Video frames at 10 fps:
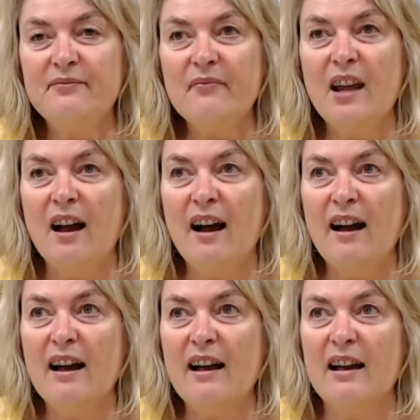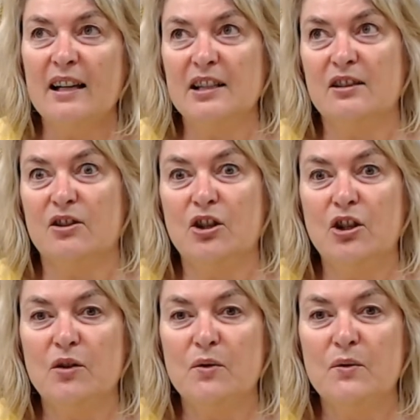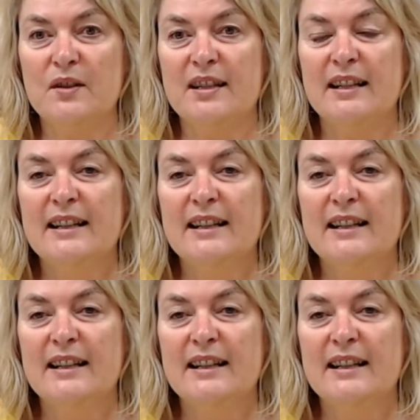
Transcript: And to use